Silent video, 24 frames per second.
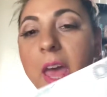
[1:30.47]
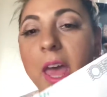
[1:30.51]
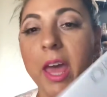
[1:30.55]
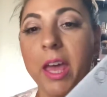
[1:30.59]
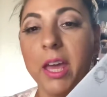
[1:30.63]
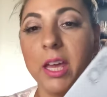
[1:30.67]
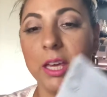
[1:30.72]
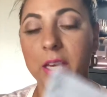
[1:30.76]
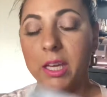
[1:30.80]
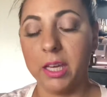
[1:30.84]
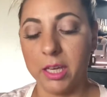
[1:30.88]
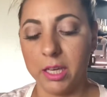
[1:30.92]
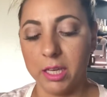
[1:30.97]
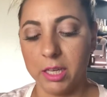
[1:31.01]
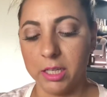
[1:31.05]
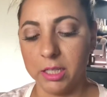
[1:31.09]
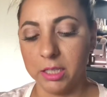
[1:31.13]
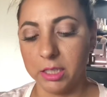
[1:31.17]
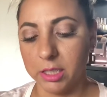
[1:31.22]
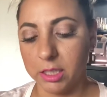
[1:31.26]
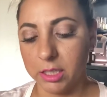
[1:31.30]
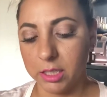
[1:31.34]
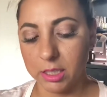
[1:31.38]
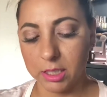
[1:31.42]

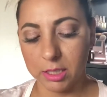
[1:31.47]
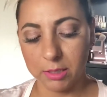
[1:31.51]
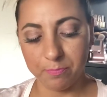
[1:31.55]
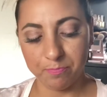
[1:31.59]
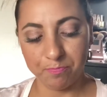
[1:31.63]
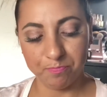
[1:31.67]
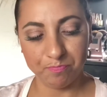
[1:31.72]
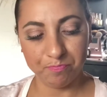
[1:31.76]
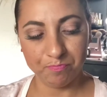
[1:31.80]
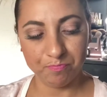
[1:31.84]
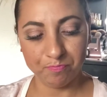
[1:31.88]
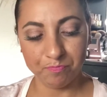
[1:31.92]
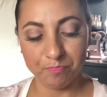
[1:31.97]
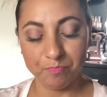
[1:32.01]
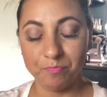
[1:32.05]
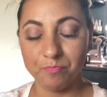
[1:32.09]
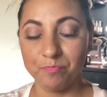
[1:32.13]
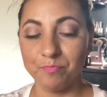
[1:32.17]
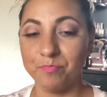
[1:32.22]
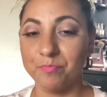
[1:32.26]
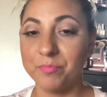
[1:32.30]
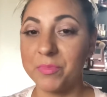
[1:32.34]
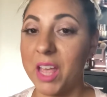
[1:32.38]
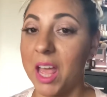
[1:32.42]
and
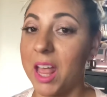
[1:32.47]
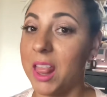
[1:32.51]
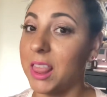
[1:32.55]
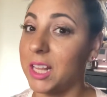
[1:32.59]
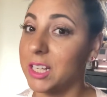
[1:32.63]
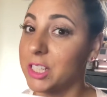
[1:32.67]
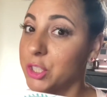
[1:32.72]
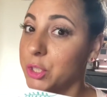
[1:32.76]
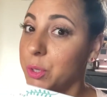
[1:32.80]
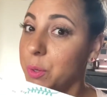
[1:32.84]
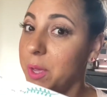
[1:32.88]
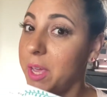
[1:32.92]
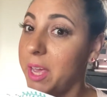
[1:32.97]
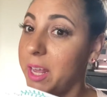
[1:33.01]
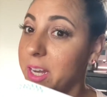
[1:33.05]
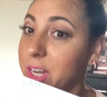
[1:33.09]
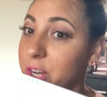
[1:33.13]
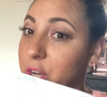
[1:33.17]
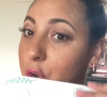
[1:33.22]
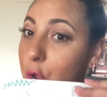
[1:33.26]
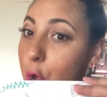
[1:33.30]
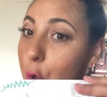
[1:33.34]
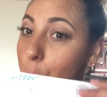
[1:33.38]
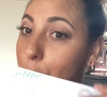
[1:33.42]
let's go ahead
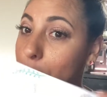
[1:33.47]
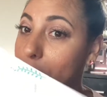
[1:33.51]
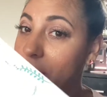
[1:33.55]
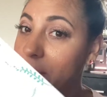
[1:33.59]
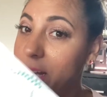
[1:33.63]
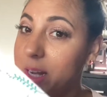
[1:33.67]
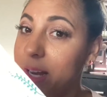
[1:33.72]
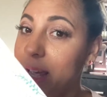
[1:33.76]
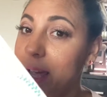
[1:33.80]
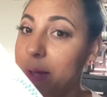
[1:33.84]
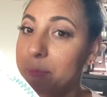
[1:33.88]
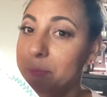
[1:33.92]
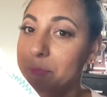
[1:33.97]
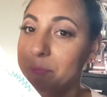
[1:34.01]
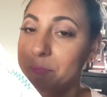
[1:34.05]
and open it up.